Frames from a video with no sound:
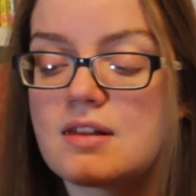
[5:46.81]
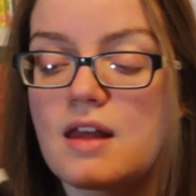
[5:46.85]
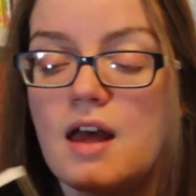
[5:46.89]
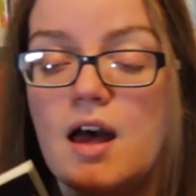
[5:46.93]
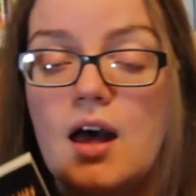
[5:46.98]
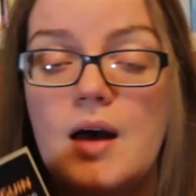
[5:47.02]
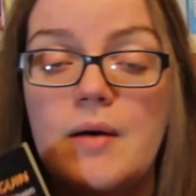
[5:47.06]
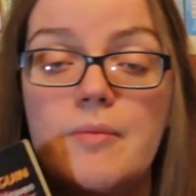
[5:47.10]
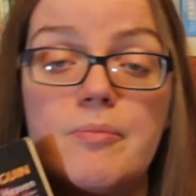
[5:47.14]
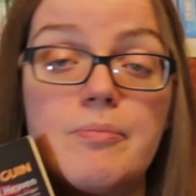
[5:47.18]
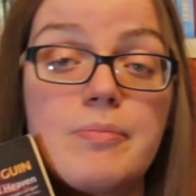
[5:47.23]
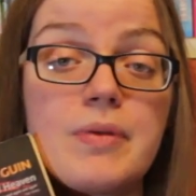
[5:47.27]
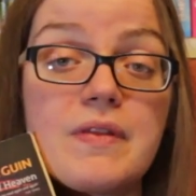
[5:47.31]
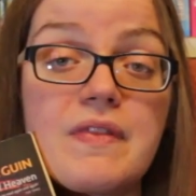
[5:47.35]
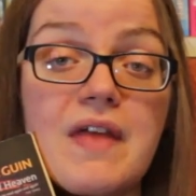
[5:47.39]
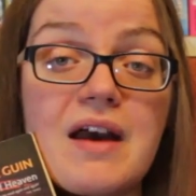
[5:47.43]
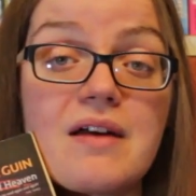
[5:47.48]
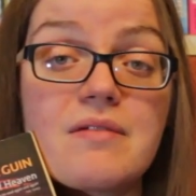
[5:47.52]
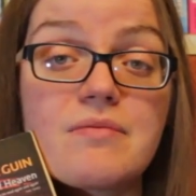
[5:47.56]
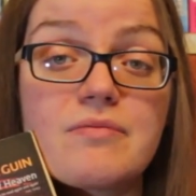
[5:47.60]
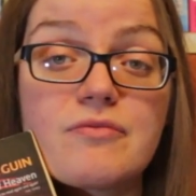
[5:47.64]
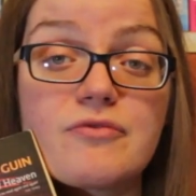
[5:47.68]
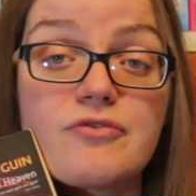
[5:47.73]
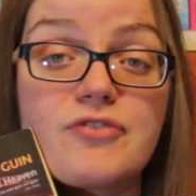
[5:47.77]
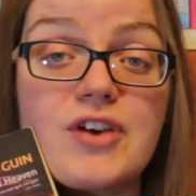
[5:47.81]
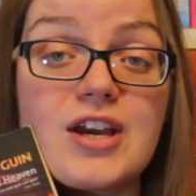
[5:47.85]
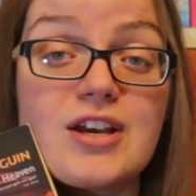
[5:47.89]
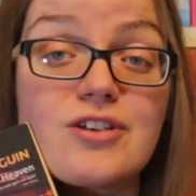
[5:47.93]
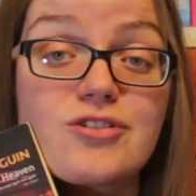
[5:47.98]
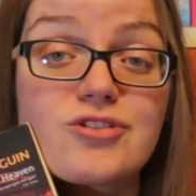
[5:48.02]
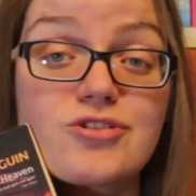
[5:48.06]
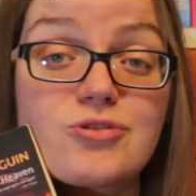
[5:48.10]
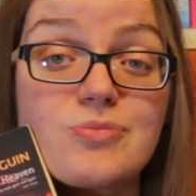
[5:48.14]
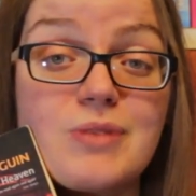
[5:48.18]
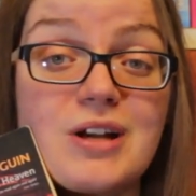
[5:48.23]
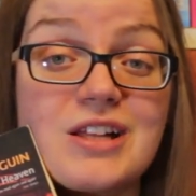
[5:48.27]
but that
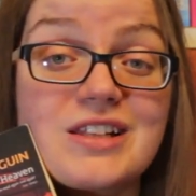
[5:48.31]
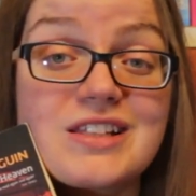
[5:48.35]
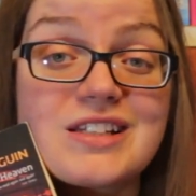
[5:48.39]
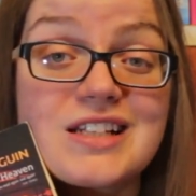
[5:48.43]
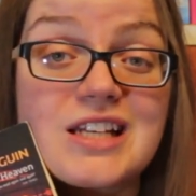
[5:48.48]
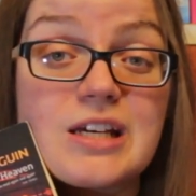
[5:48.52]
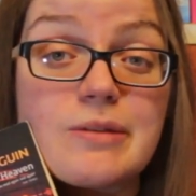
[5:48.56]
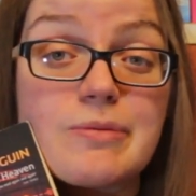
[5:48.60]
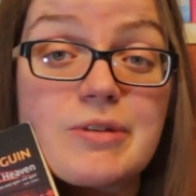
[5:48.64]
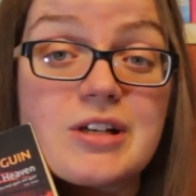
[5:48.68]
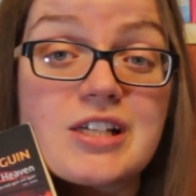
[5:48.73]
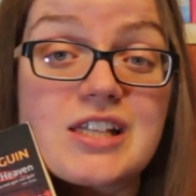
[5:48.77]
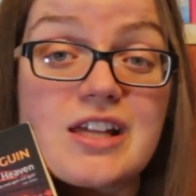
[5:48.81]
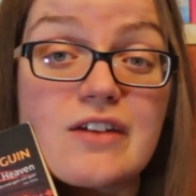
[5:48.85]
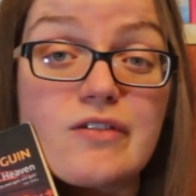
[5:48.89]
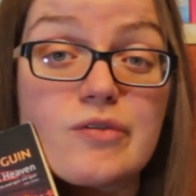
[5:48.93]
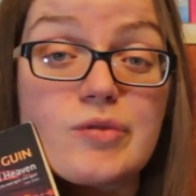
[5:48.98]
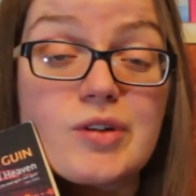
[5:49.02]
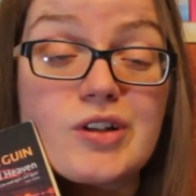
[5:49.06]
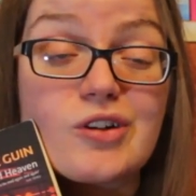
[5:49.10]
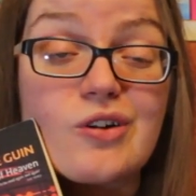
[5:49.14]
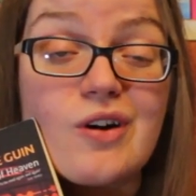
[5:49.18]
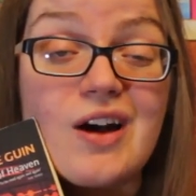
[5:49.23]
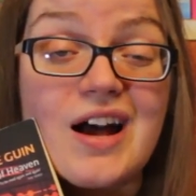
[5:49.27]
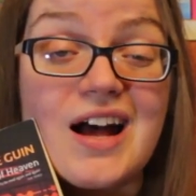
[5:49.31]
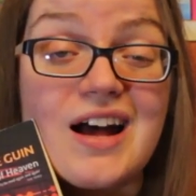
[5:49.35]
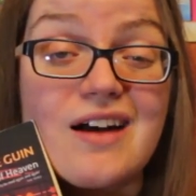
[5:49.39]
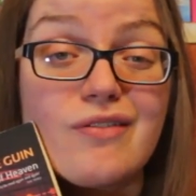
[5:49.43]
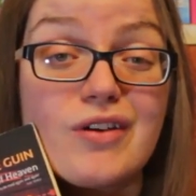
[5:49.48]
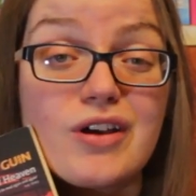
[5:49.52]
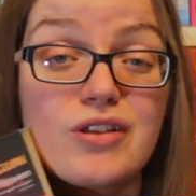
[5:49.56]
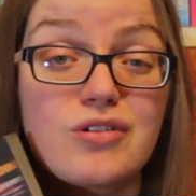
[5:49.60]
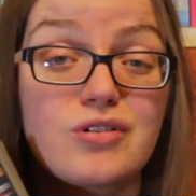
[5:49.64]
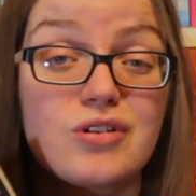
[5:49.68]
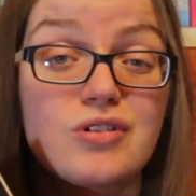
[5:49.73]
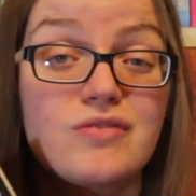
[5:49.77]
failed dramatically because everybody got
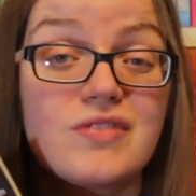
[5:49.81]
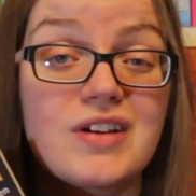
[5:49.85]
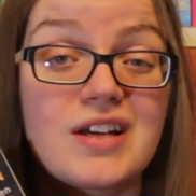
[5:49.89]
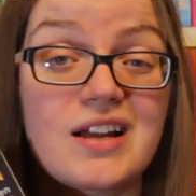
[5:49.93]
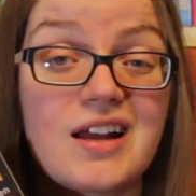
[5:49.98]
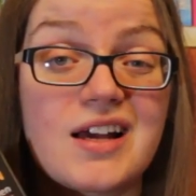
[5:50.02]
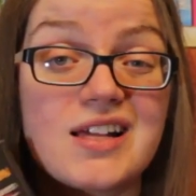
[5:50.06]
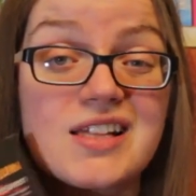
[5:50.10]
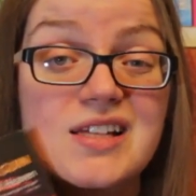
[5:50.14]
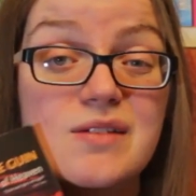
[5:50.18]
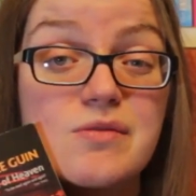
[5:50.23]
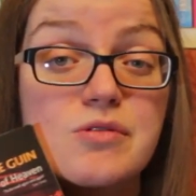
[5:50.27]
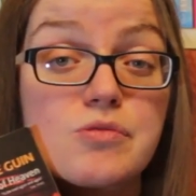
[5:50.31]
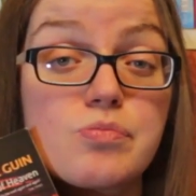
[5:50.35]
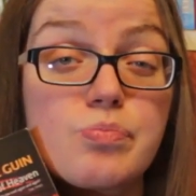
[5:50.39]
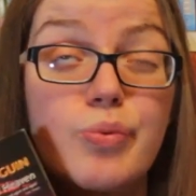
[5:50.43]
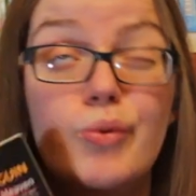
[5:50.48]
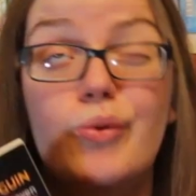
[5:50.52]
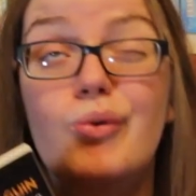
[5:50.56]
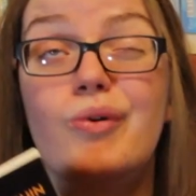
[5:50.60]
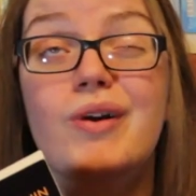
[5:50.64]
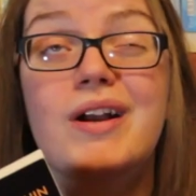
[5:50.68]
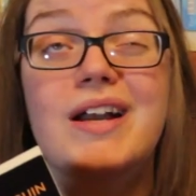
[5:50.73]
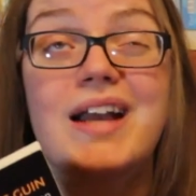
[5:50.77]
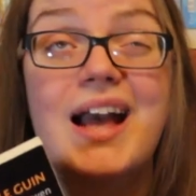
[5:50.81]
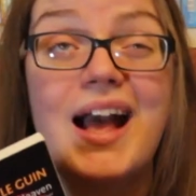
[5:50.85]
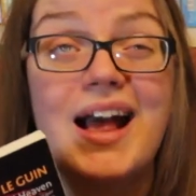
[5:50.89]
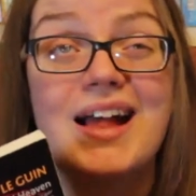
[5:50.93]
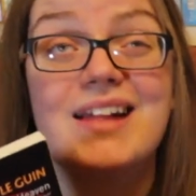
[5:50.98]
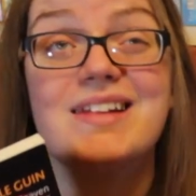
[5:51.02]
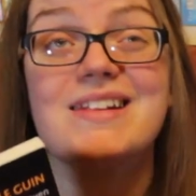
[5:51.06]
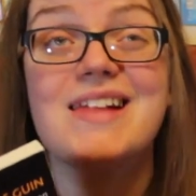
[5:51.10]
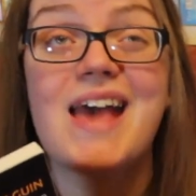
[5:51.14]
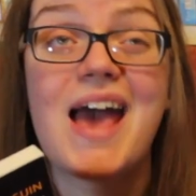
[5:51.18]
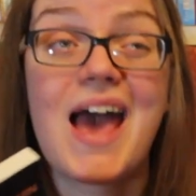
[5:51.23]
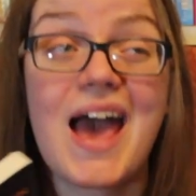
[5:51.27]
halfway through and realised it was boring
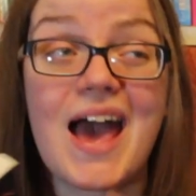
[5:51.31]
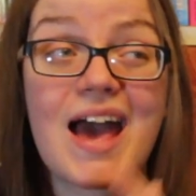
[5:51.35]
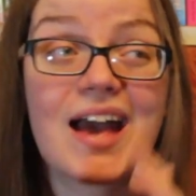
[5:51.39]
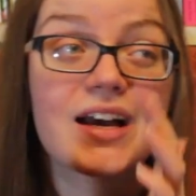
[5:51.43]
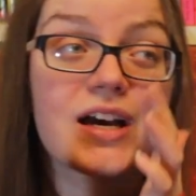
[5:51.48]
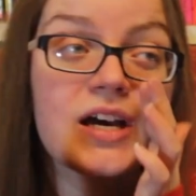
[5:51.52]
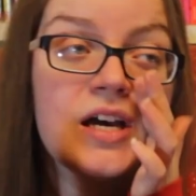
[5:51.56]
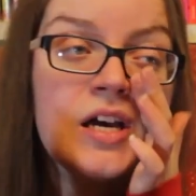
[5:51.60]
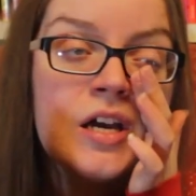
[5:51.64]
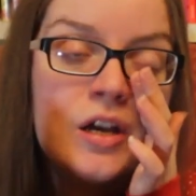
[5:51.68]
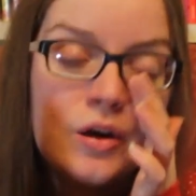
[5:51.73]
as heck,